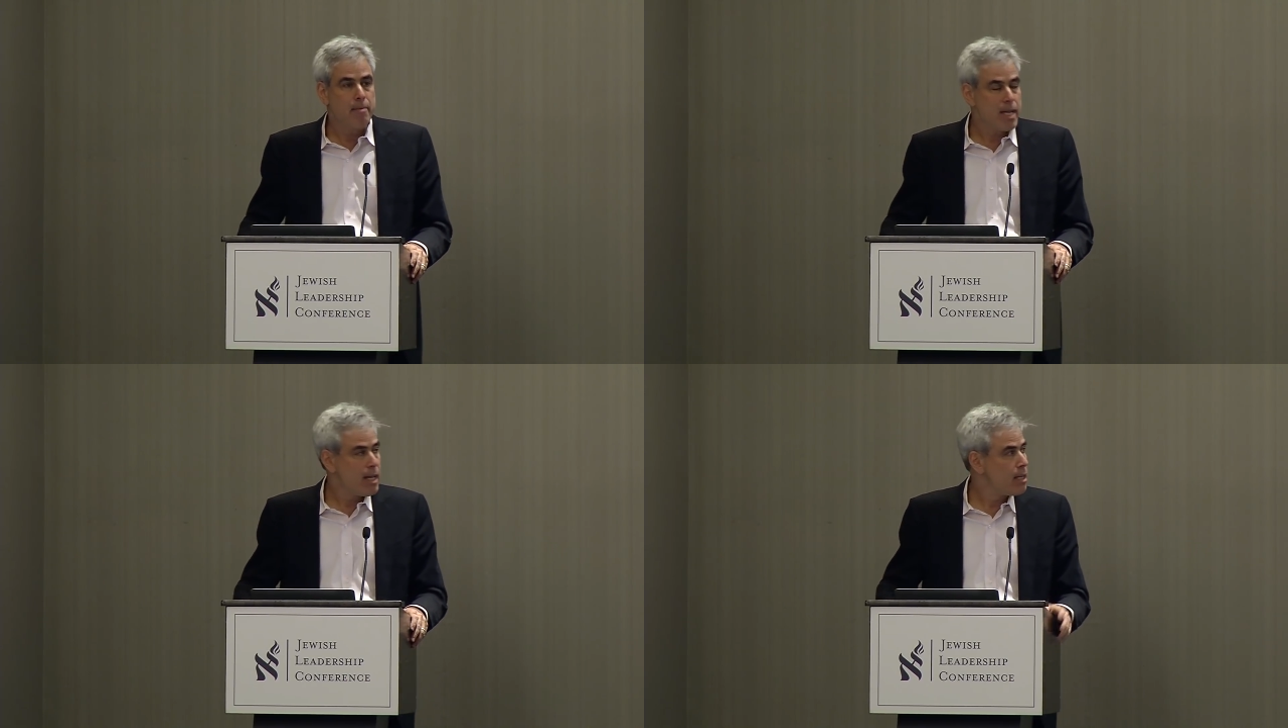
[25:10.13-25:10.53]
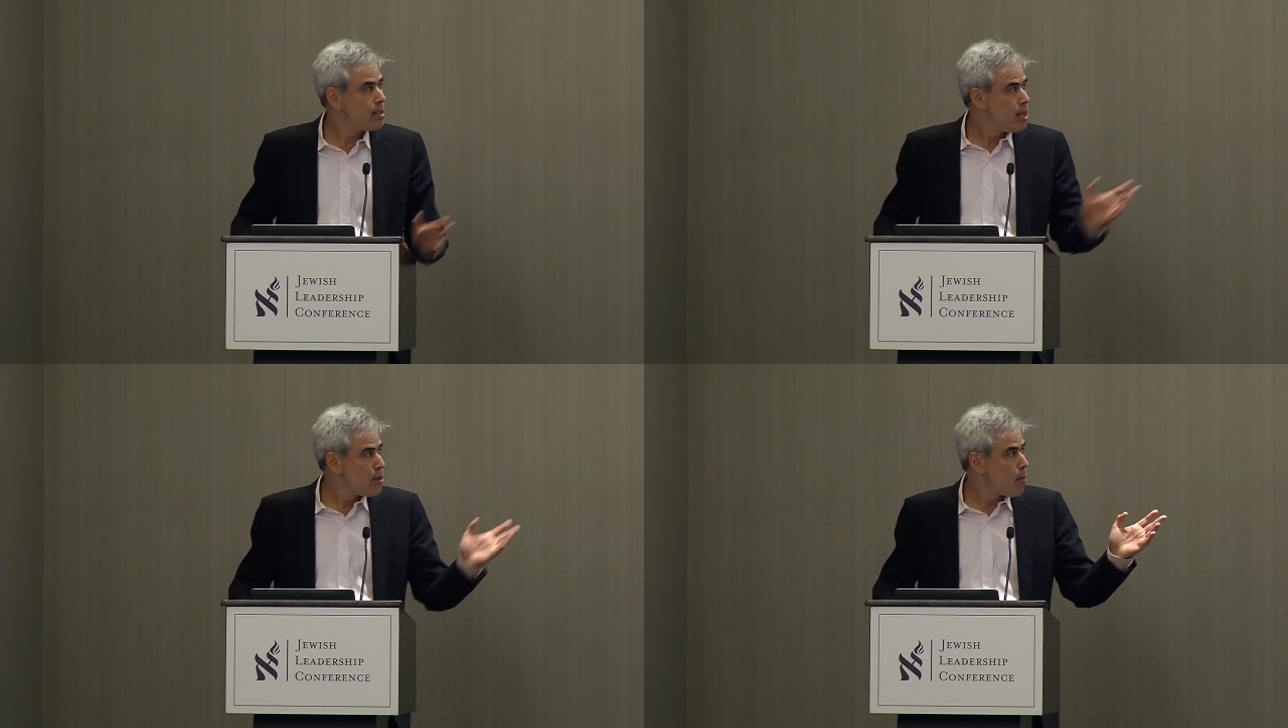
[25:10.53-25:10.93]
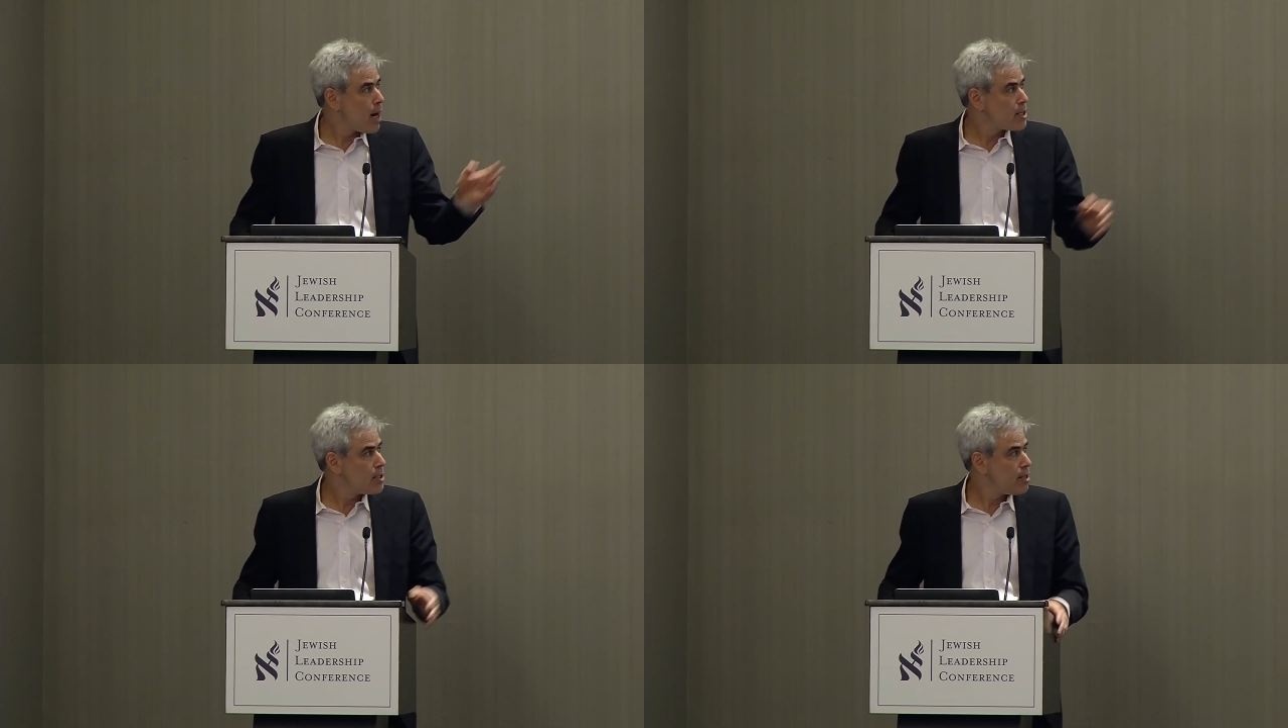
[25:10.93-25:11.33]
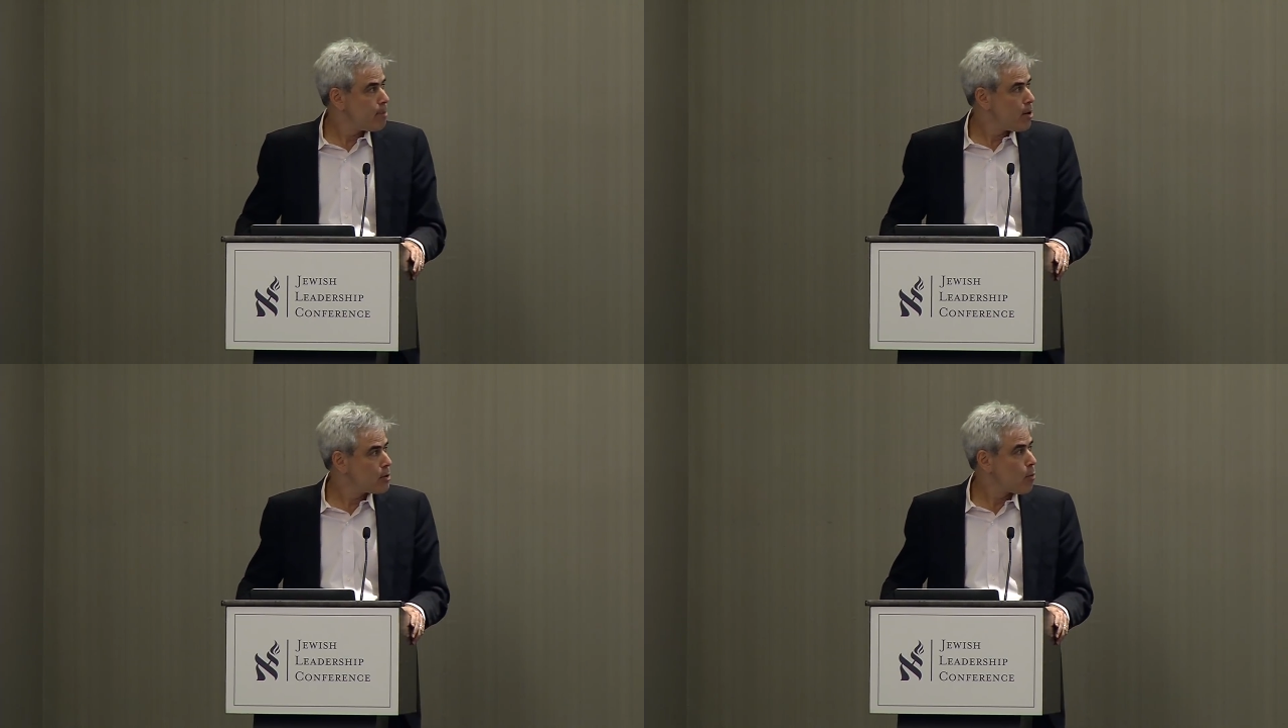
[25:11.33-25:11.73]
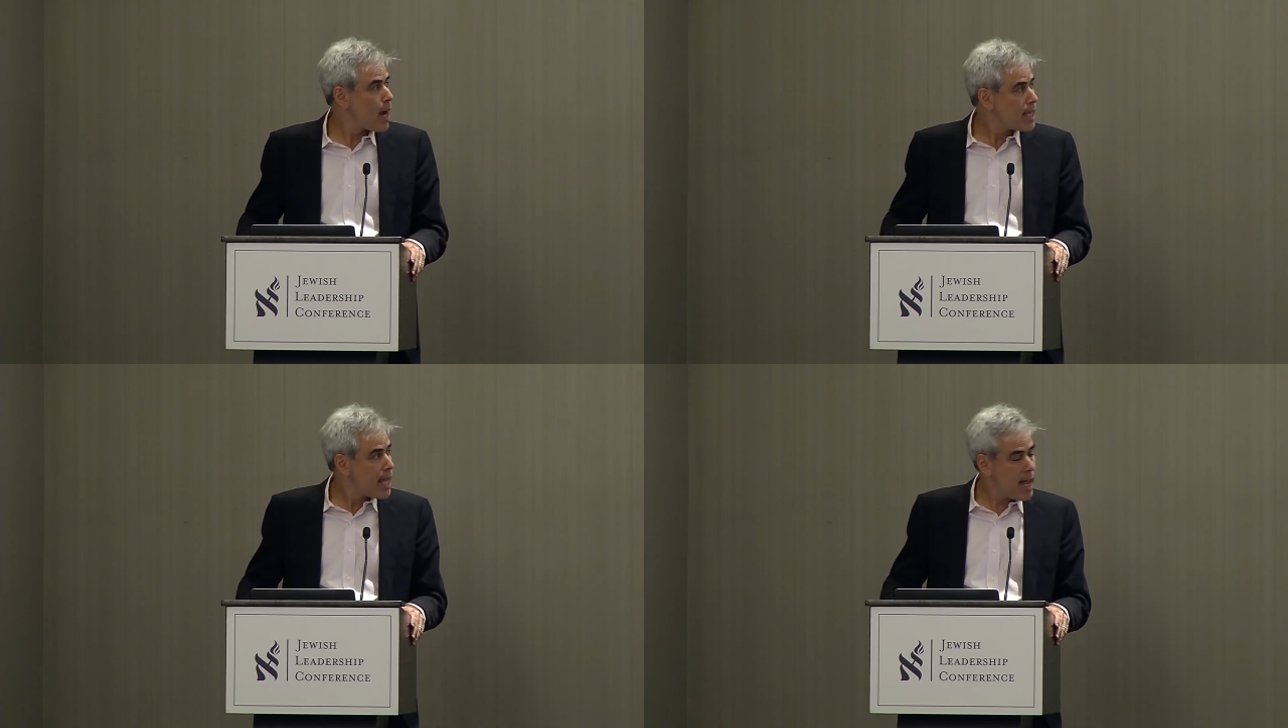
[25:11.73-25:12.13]
in the Washington Post.
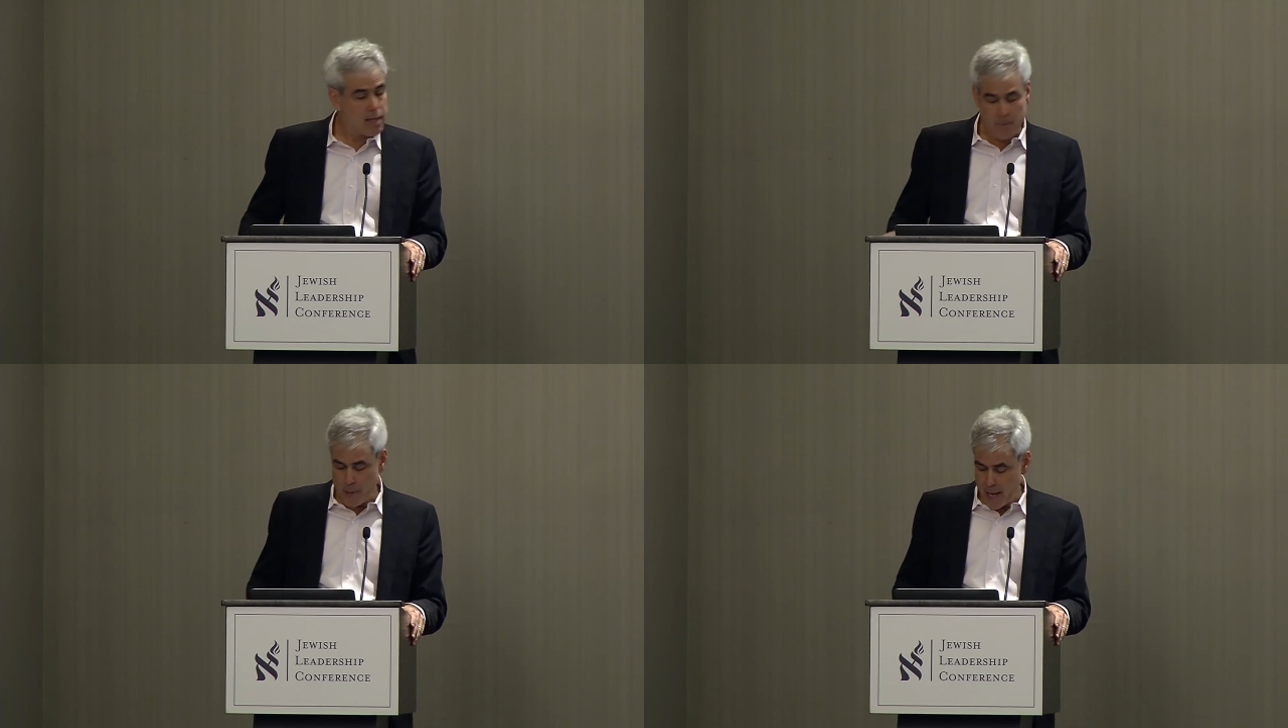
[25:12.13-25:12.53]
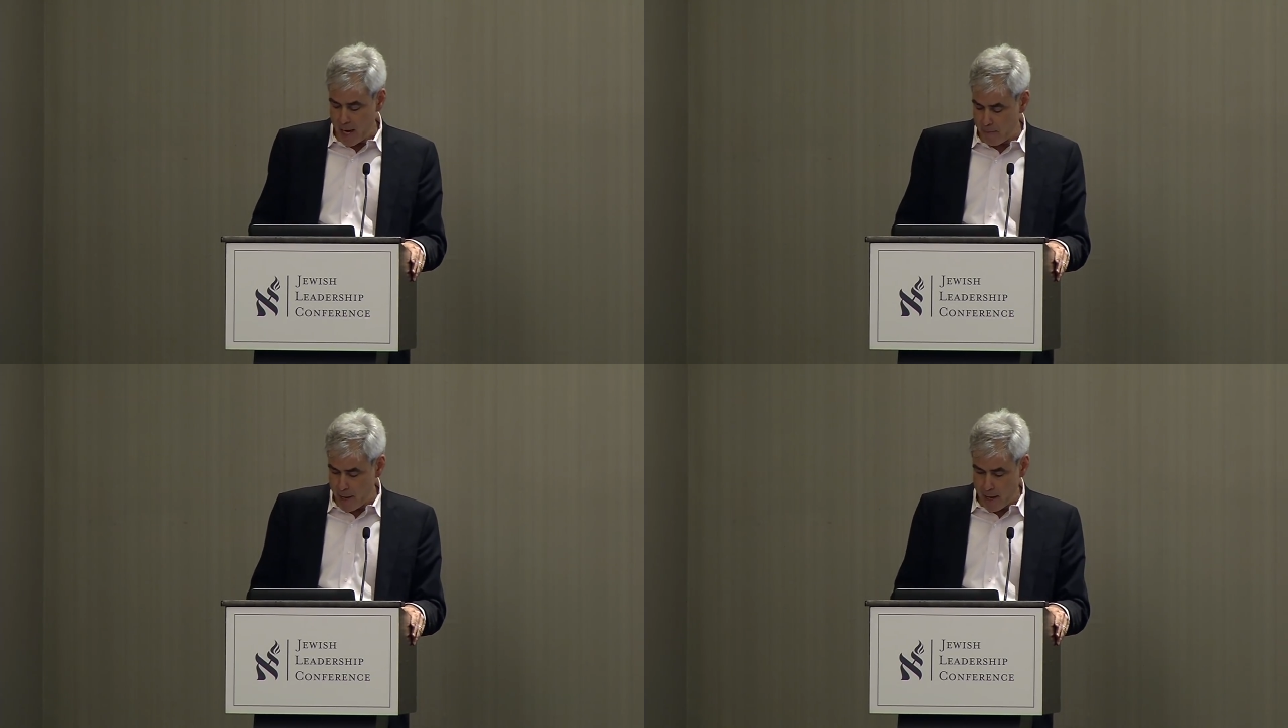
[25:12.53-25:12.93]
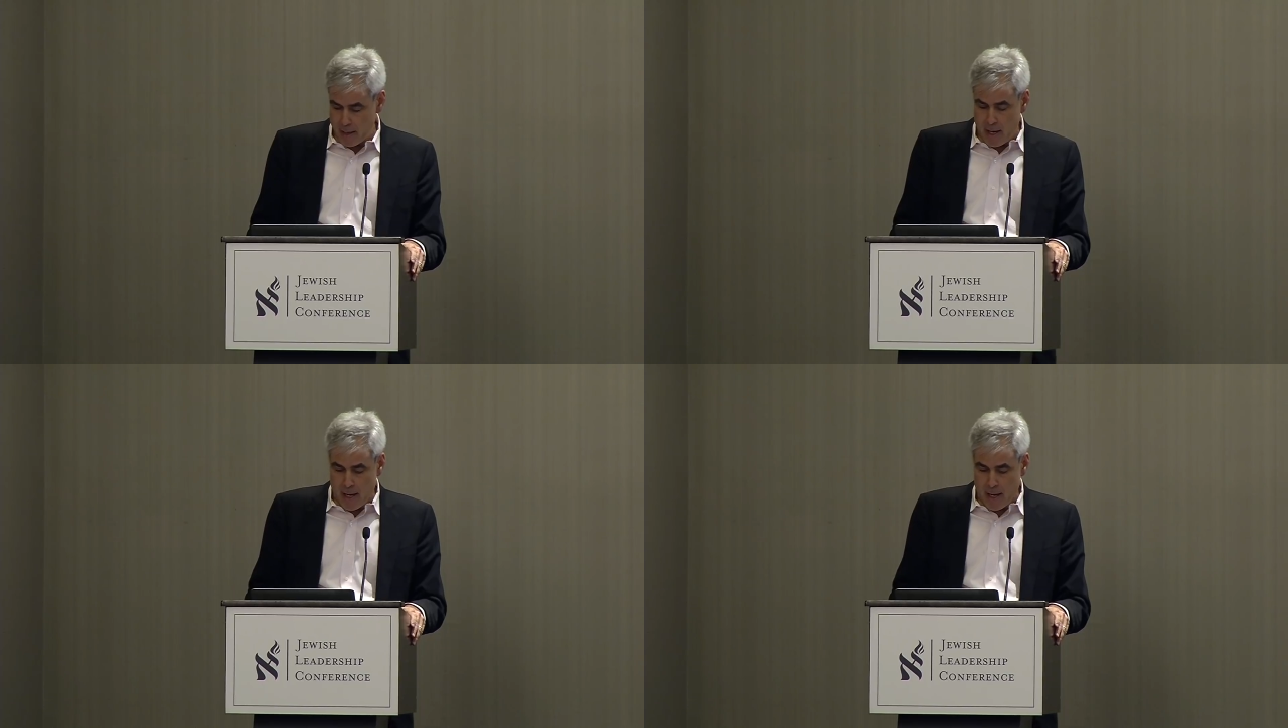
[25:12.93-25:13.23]
Why can't we hate men?